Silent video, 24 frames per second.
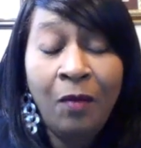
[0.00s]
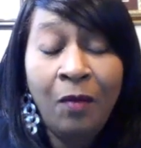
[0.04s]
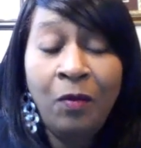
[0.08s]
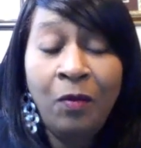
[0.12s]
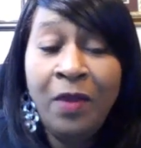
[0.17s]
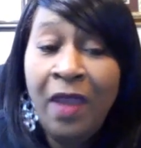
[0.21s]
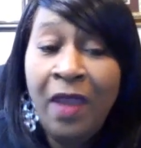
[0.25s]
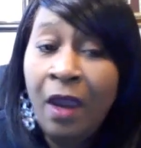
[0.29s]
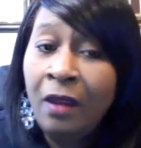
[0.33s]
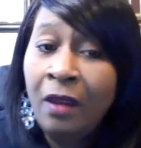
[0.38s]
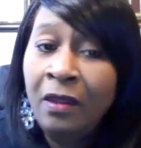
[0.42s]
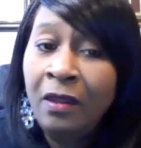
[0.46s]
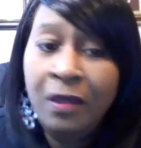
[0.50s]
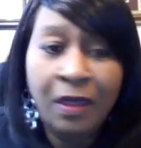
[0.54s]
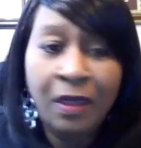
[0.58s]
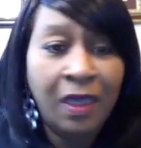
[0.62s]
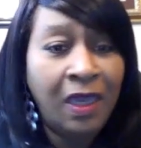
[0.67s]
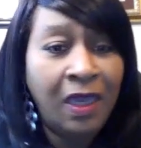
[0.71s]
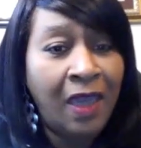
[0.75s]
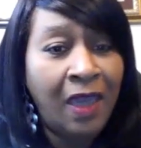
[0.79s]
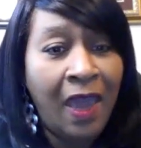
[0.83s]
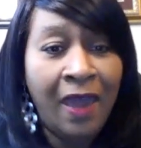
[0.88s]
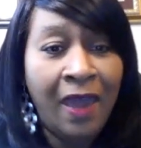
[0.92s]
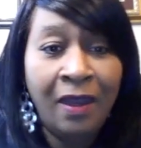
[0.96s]
We are
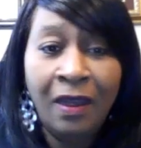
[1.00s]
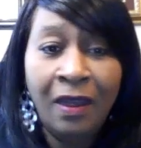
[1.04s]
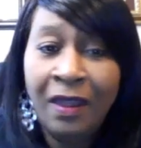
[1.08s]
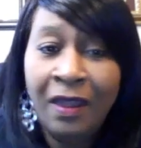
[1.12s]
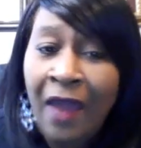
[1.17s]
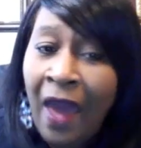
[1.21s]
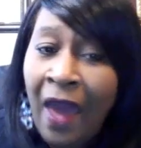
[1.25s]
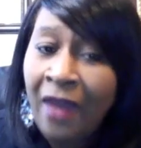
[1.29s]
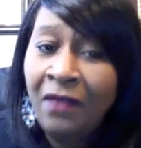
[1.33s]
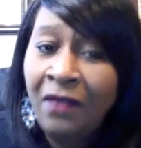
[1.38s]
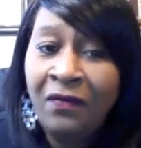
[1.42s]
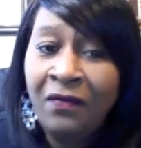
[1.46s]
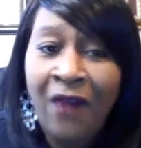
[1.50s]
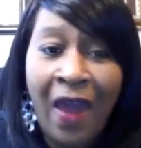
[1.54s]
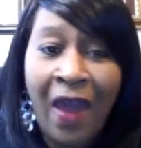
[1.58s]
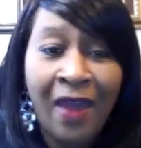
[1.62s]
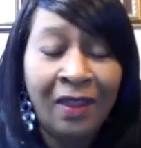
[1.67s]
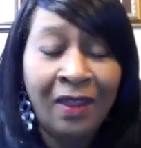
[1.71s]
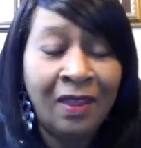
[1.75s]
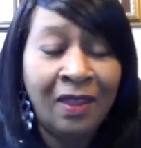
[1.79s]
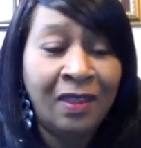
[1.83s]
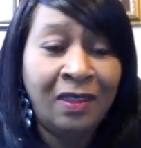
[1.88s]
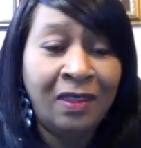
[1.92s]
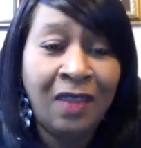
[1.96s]
looking at a lot of
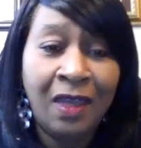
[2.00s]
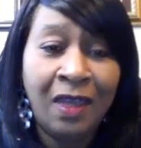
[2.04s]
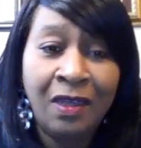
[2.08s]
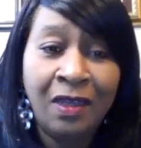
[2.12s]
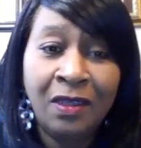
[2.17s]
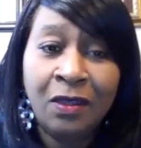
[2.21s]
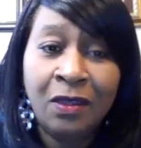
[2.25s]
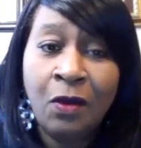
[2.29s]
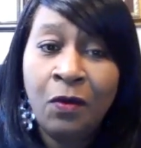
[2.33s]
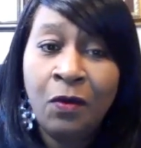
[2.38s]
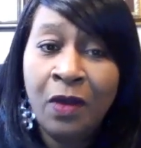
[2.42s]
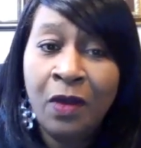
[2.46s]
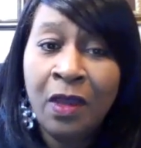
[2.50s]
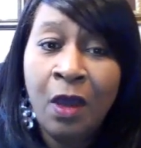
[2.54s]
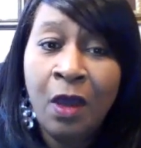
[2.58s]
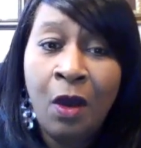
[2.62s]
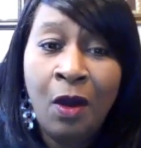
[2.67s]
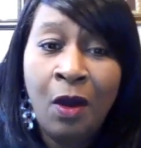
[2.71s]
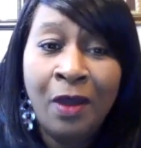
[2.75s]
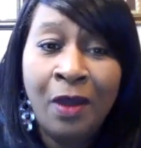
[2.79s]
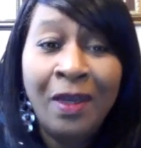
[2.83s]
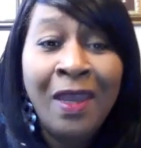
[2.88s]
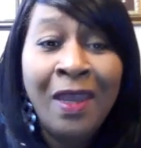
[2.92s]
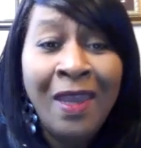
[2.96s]
violence that is going
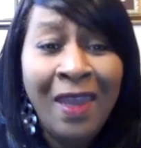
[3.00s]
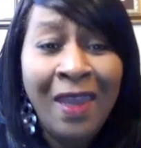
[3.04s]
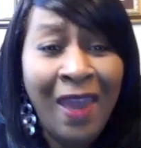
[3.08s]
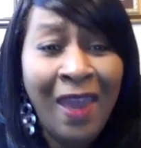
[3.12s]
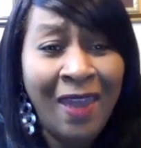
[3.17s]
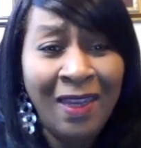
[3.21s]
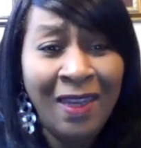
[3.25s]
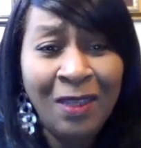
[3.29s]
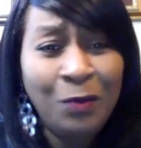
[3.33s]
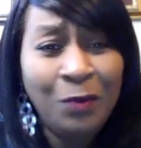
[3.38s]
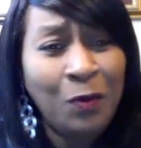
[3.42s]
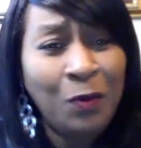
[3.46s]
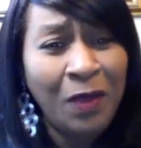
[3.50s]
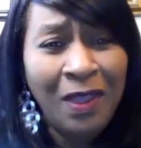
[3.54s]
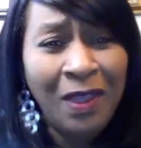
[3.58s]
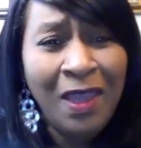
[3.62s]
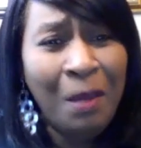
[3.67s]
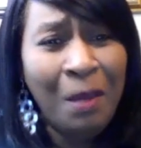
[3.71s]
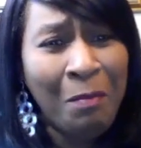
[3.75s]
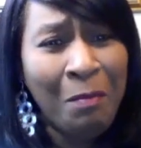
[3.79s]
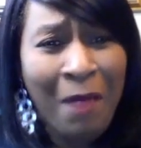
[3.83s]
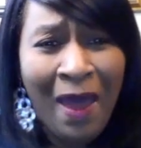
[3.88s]
on, and it's really a